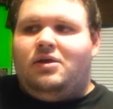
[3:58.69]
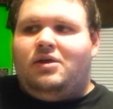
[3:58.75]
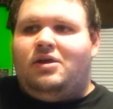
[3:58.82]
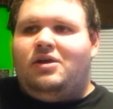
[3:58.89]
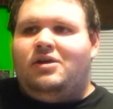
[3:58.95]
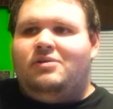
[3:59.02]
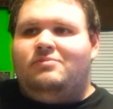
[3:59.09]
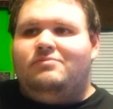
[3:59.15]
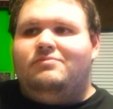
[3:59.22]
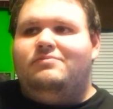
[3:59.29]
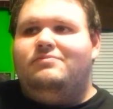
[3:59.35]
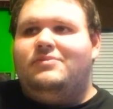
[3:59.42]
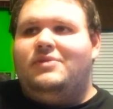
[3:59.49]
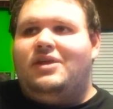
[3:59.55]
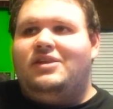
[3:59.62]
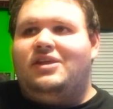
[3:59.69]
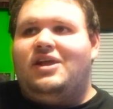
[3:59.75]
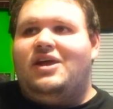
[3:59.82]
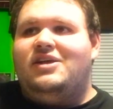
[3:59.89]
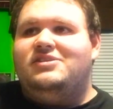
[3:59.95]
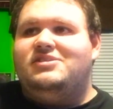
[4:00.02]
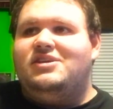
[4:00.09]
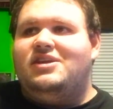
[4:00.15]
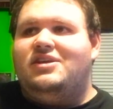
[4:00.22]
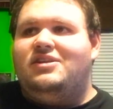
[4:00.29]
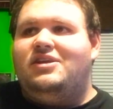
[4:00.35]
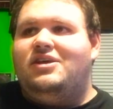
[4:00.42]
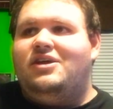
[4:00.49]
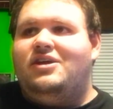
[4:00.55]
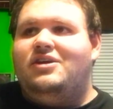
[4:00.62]
And the guy said,
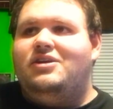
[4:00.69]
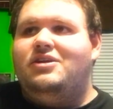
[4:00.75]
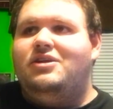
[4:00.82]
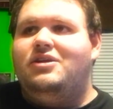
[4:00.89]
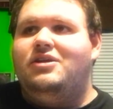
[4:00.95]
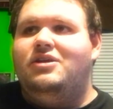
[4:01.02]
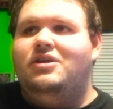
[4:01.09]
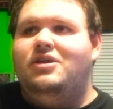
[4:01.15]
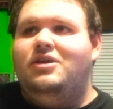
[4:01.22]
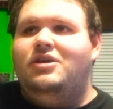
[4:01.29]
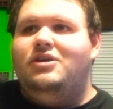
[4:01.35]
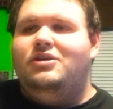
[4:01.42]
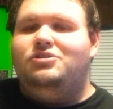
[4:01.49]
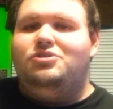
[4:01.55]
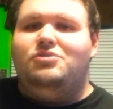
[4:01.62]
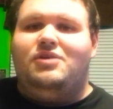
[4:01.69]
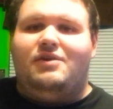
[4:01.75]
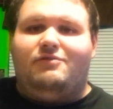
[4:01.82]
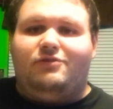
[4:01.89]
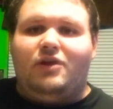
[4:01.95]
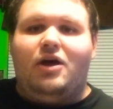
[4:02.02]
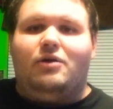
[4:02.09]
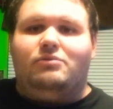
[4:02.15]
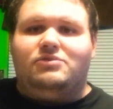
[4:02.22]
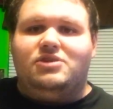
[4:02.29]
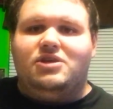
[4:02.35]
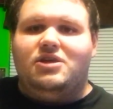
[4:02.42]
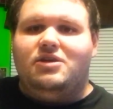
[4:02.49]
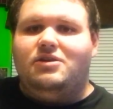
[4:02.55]
"Do they float?"